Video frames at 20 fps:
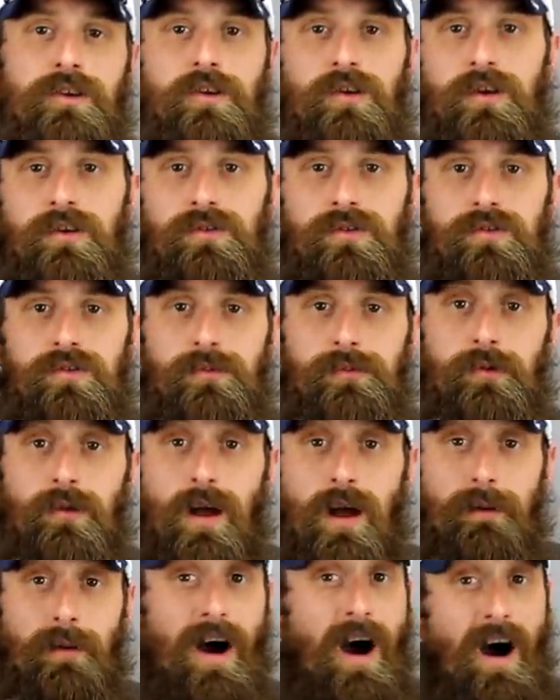You can also
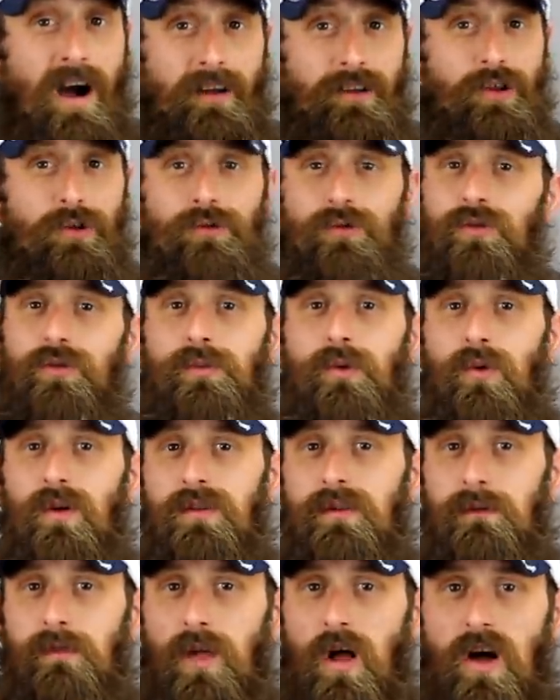subscribe on YouTube
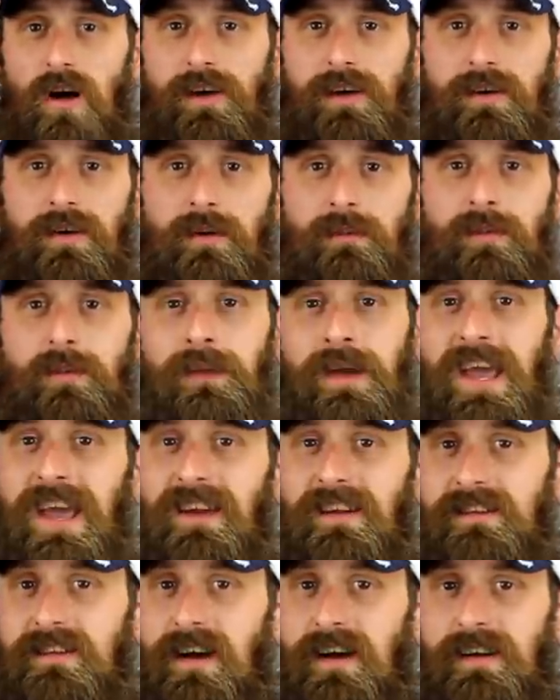or on the blog at
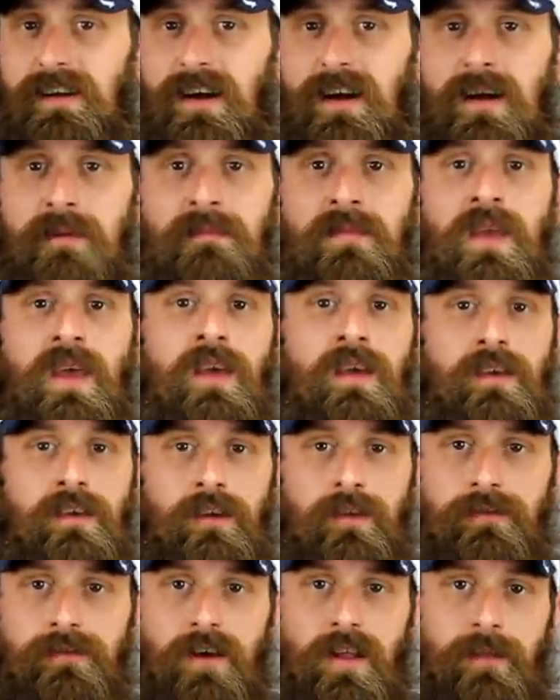HumbleMechanic.com.
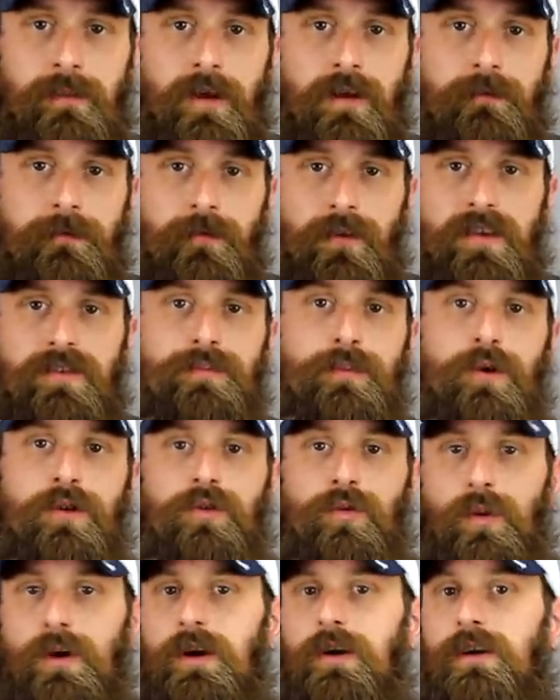You can follow me on
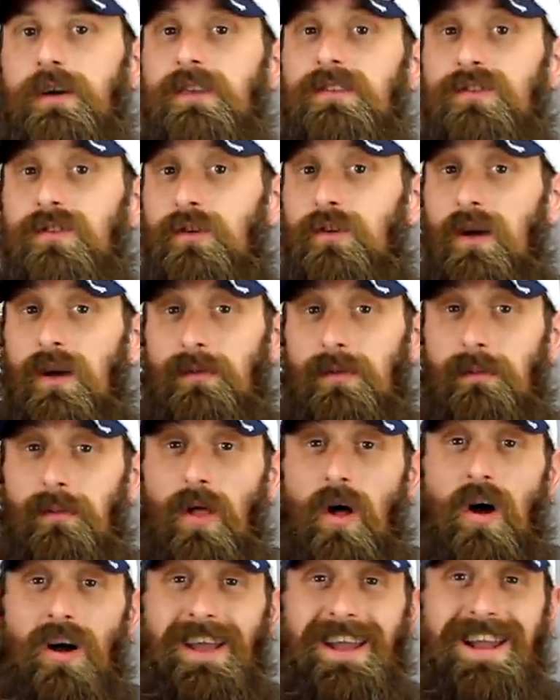Facebook, Twitter, Instagram, the
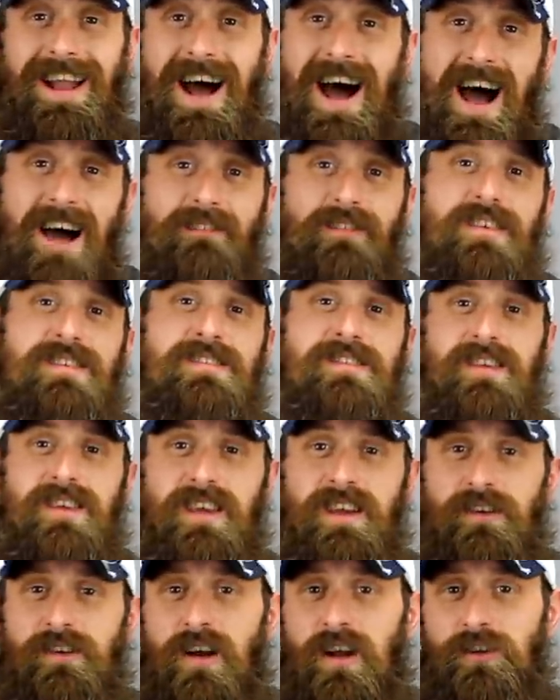blog, and
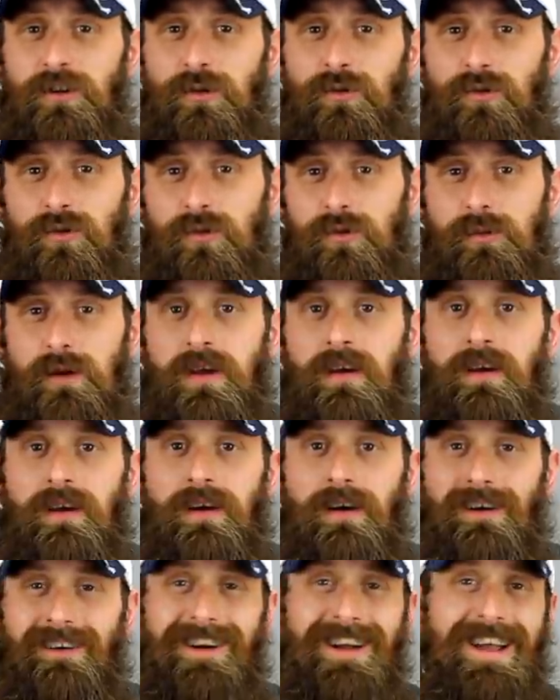obviously here on YouTube.
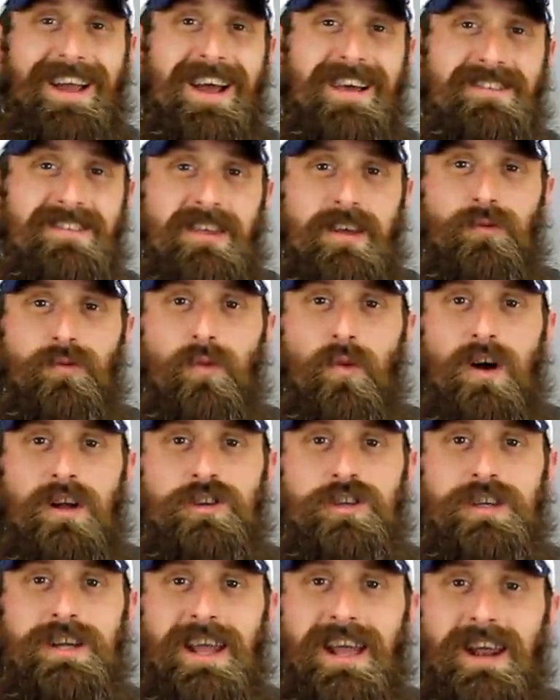All right guys, thanks for
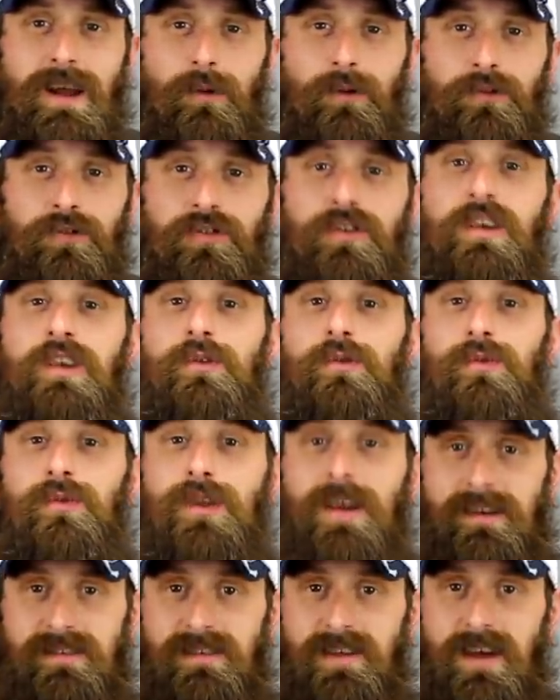watching, and I will see you
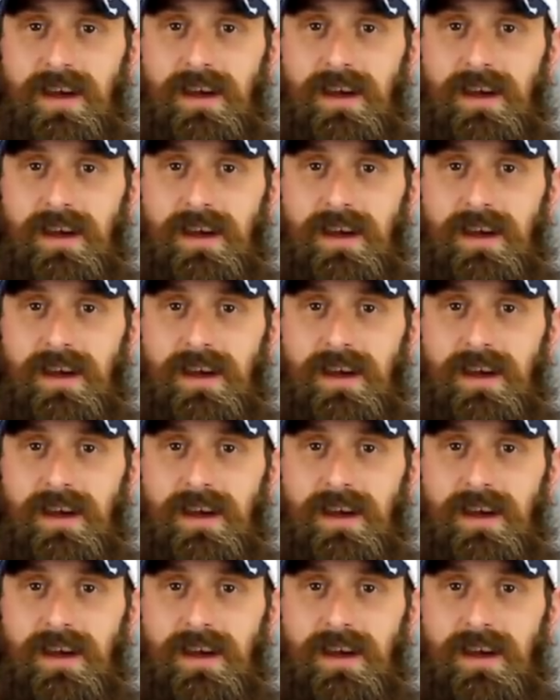next